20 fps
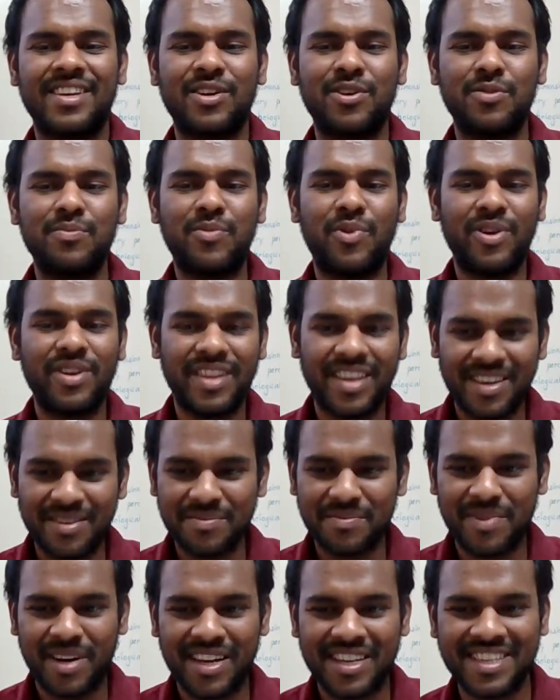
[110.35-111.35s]
Good morning,
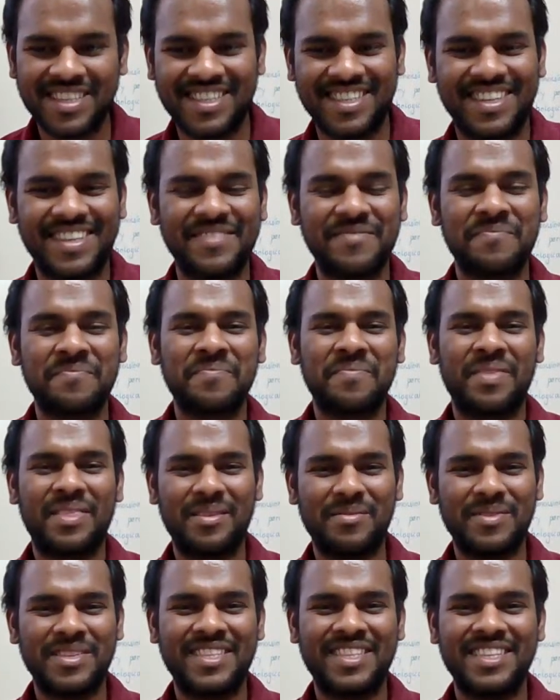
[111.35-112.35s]
Mariji.
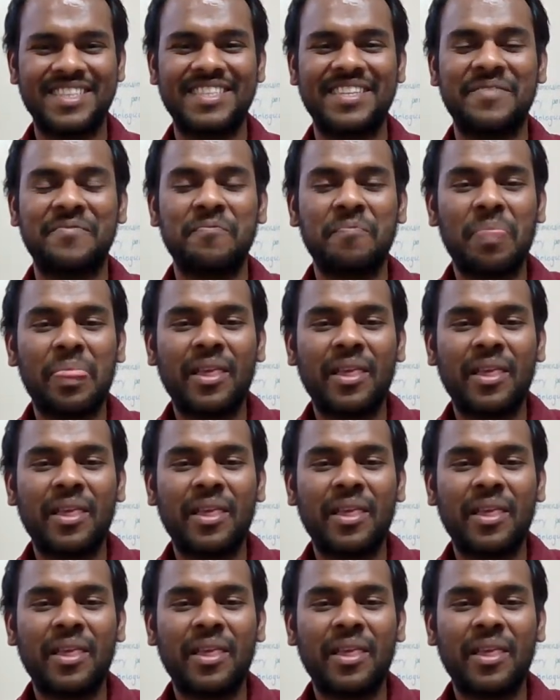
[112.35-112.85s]
Namaste ji.